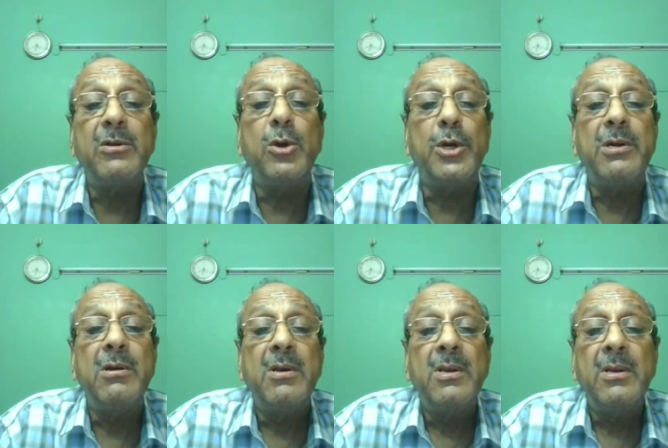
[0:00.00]
Good.
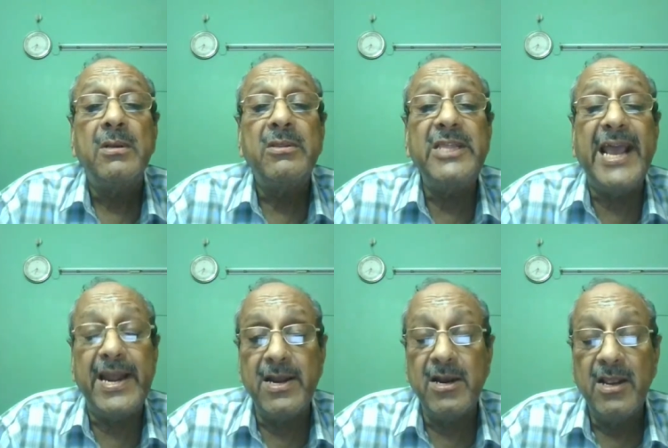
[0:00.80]

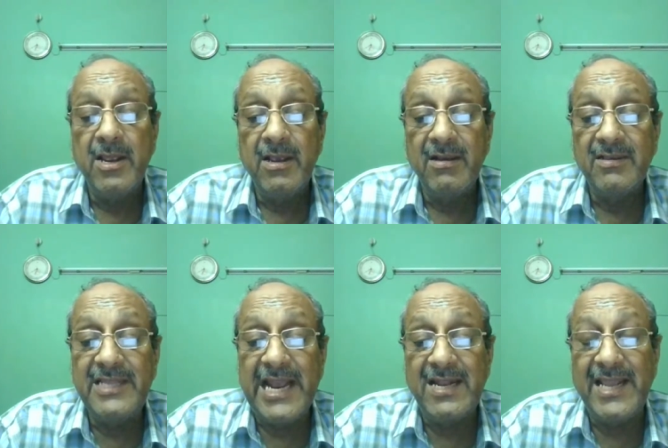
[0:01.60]
Then
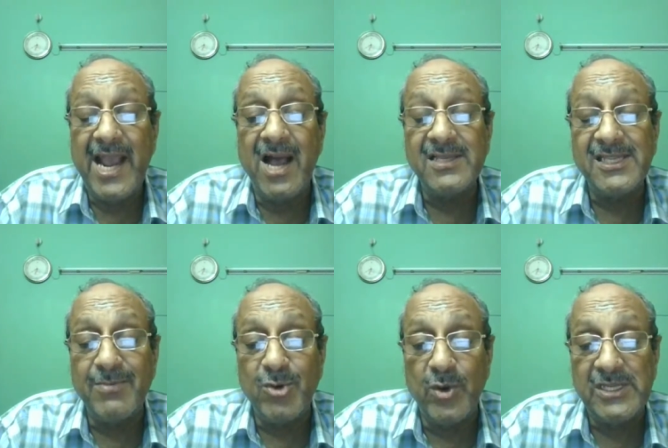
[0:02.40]
they ask
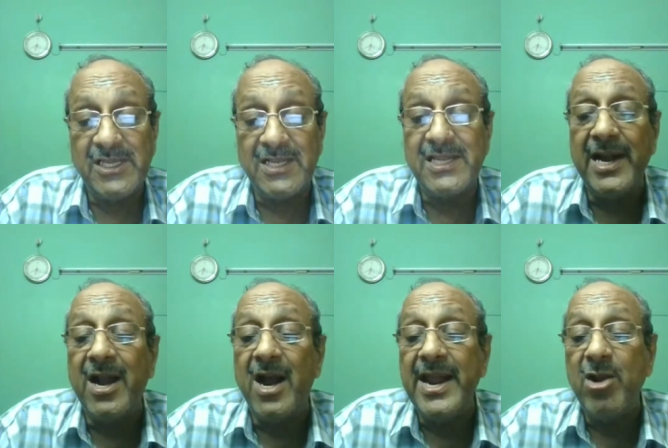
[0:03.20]
some questions
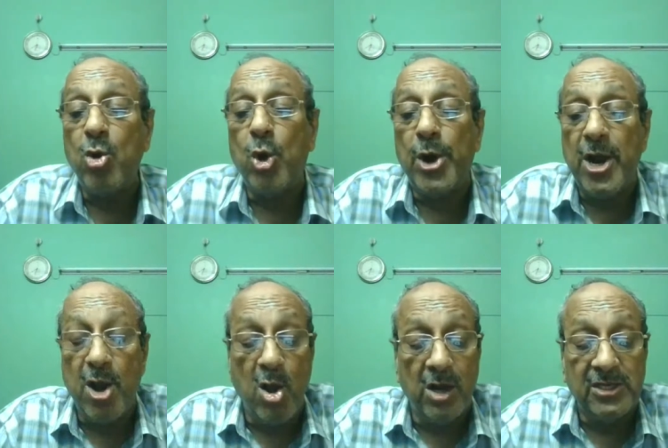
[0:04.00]
regarding corona
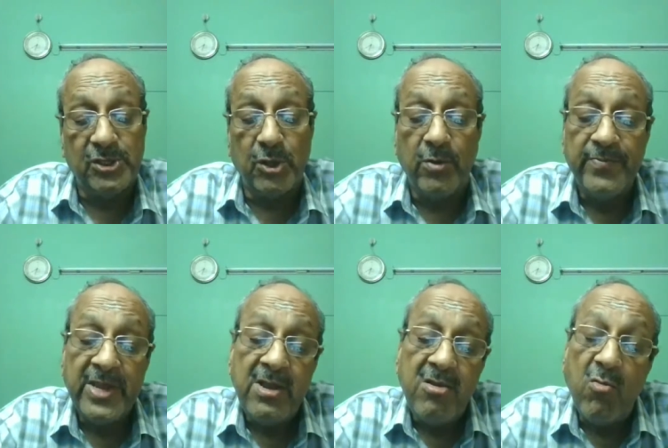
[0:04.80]
also.
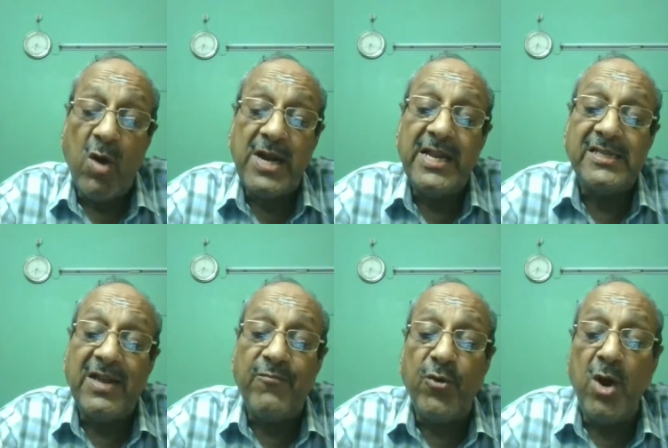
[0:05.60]
What is
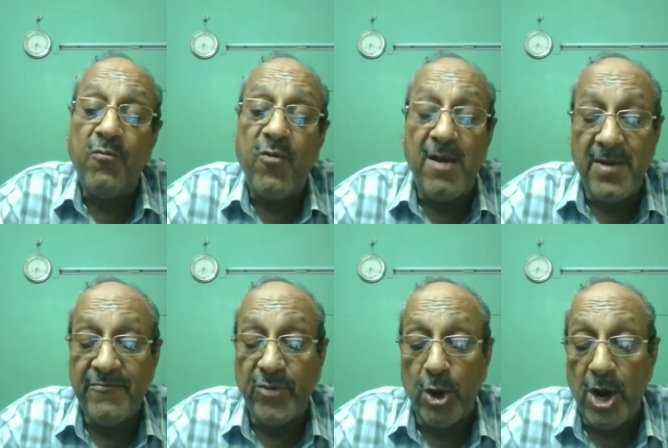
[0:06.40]
the full form
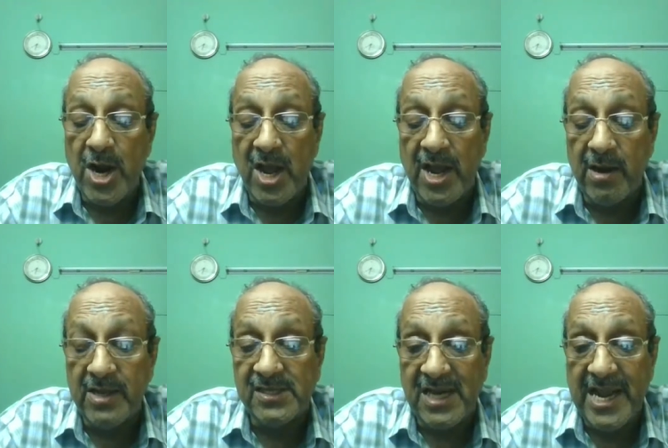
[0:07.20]
of corona?
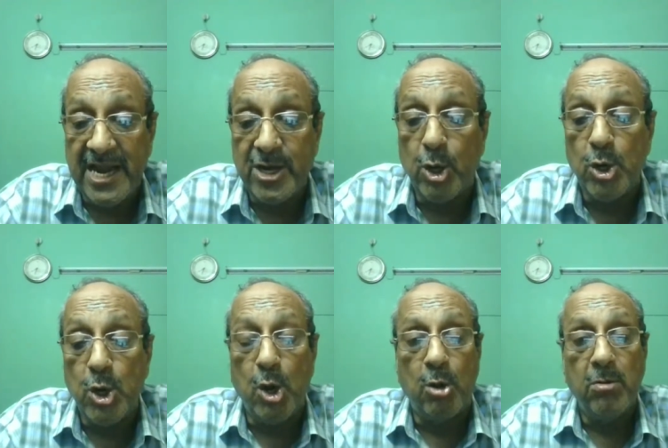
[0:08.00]
Honestly, I don't
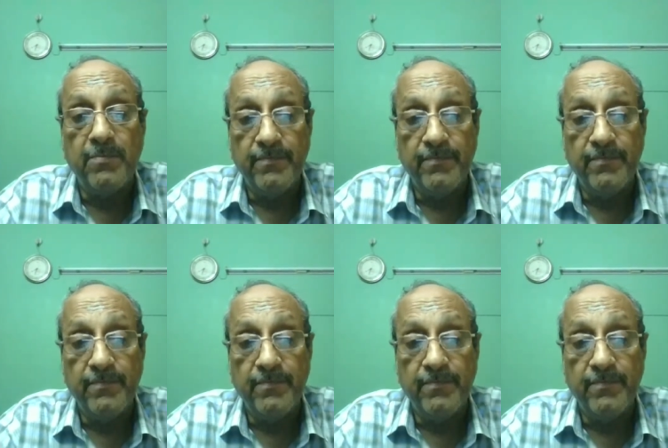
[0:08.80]
know.